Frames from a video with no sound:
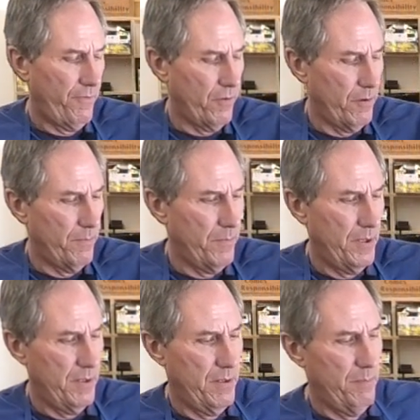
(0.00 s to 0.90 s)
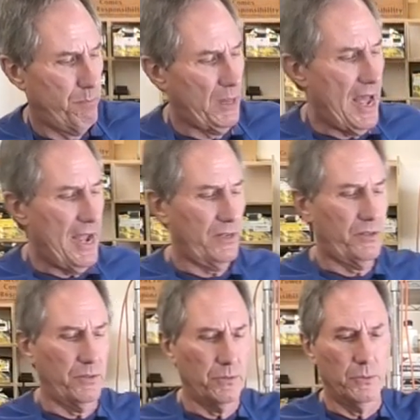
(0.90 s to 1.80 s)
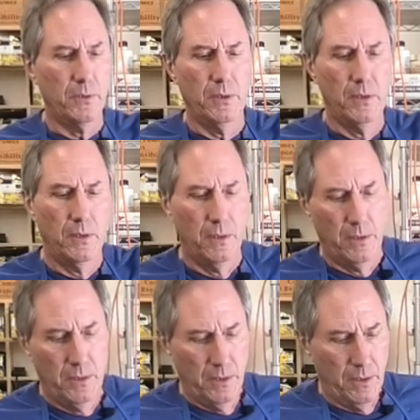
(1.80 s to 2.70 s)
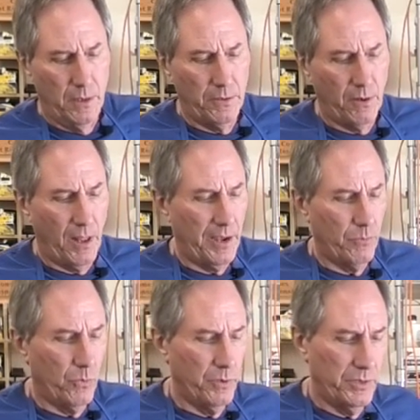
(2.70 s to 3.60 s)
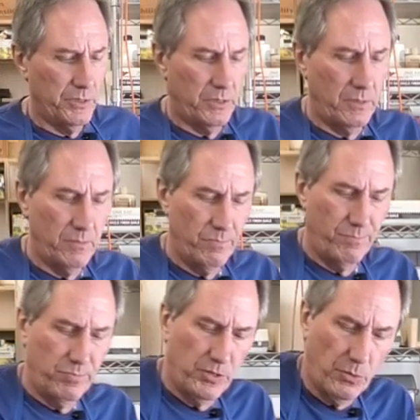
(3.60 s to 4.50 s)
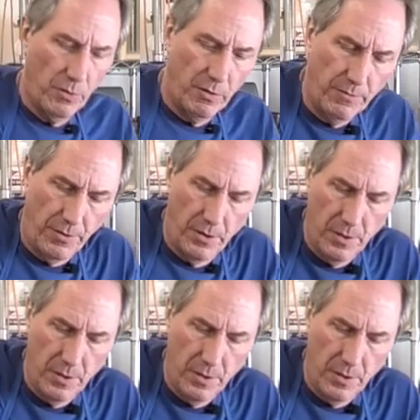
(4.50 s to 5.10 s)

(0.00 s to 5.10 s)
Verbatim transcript: from black to underlying wood sort of